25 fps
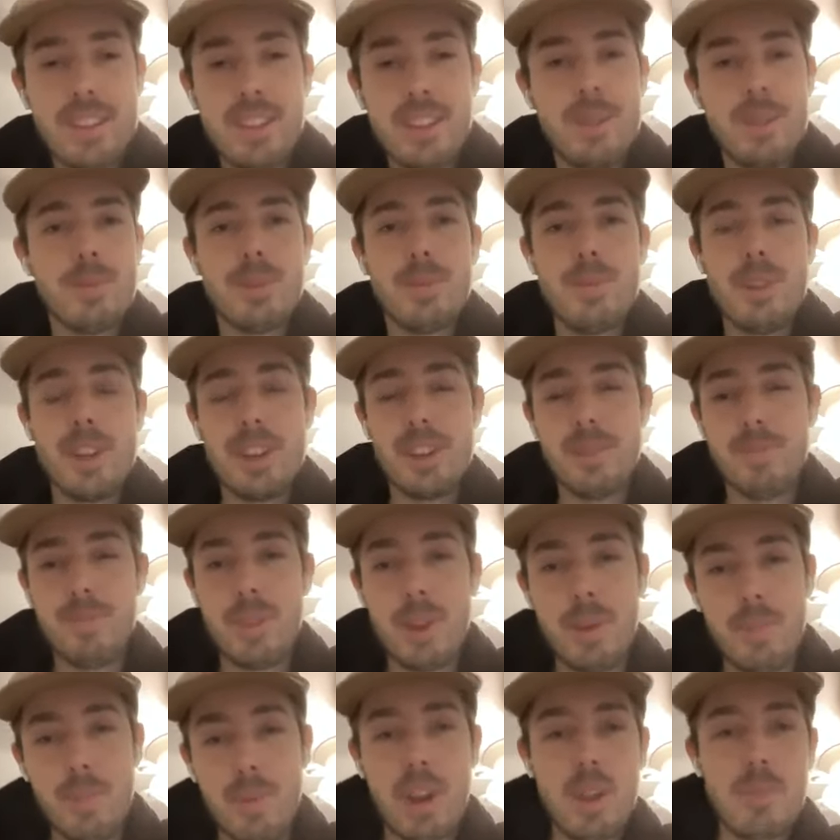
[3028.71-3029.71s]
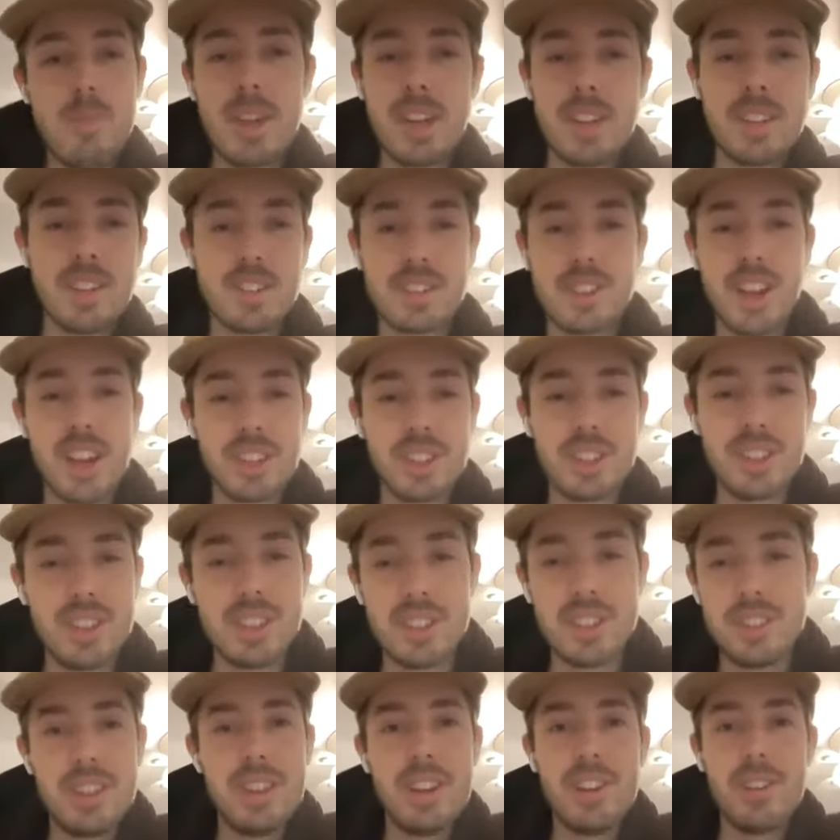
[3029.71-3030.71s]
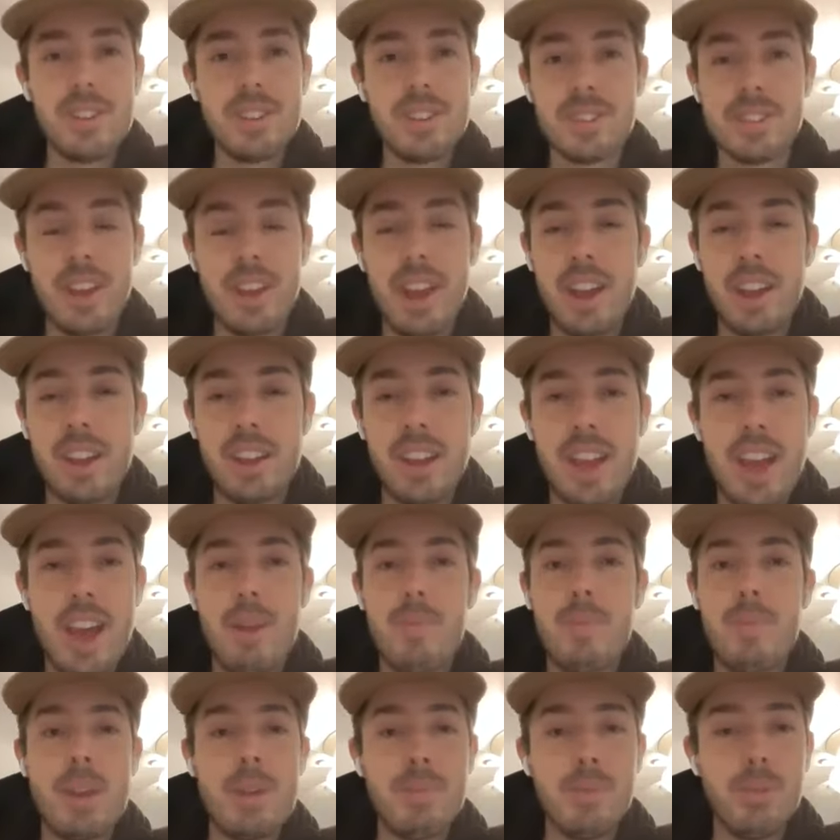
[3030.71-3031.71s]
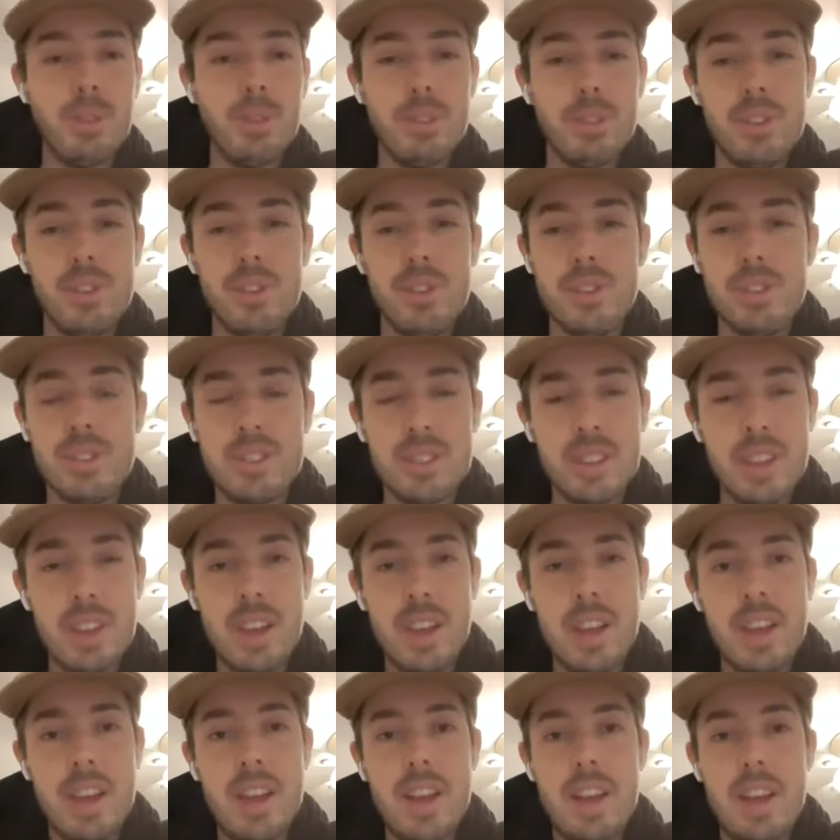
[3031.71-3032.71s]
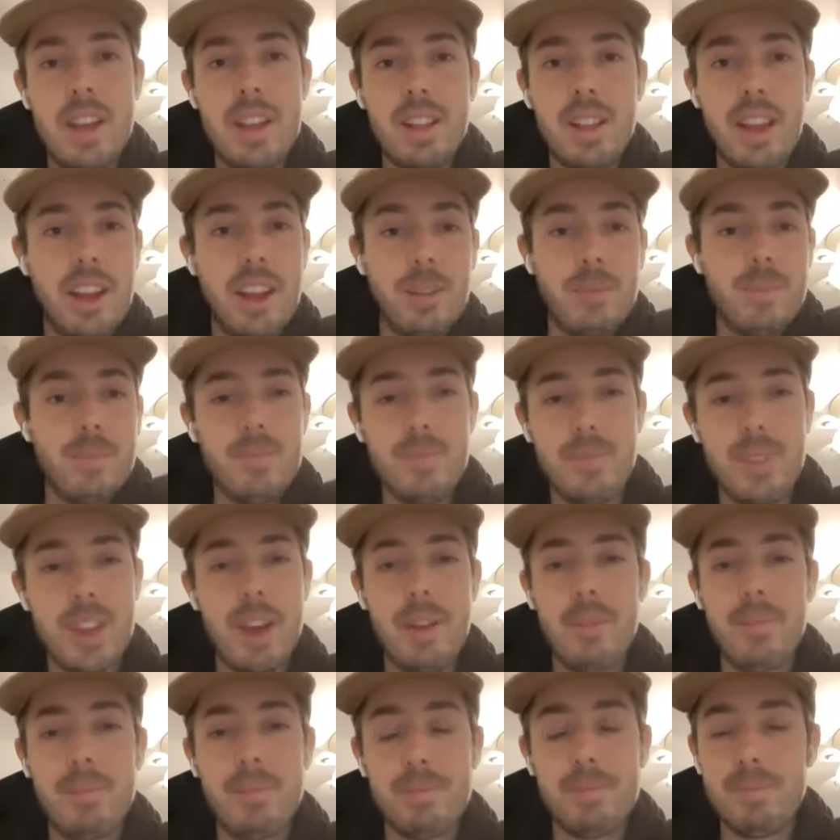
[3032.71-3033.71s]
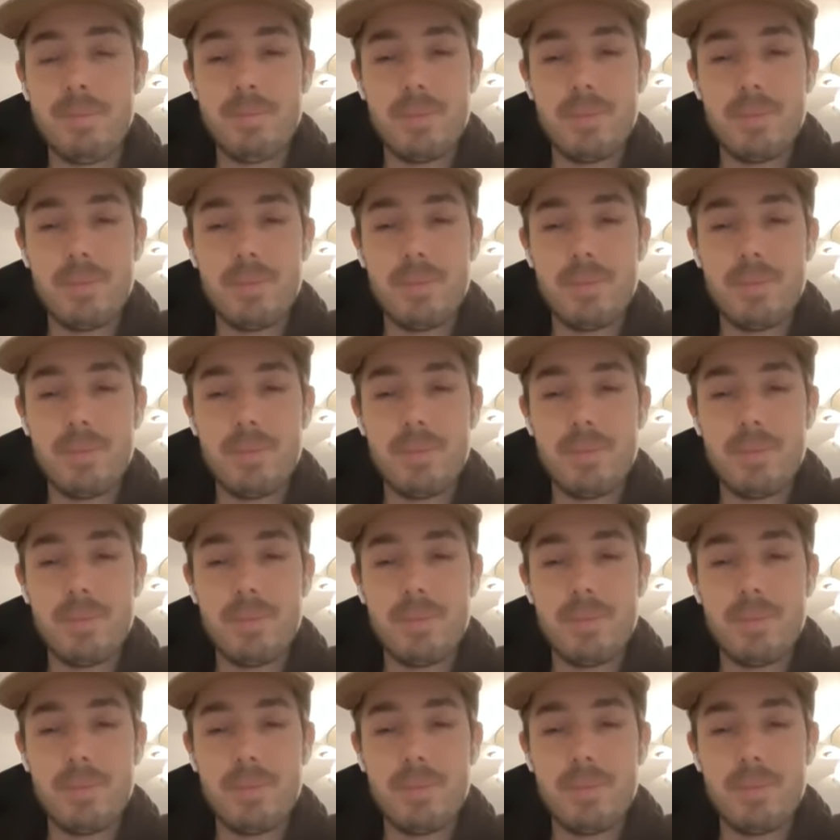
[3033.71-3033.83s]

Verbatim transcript: seems to be a, a pretty big discussion this year, is like how people use like, yeah,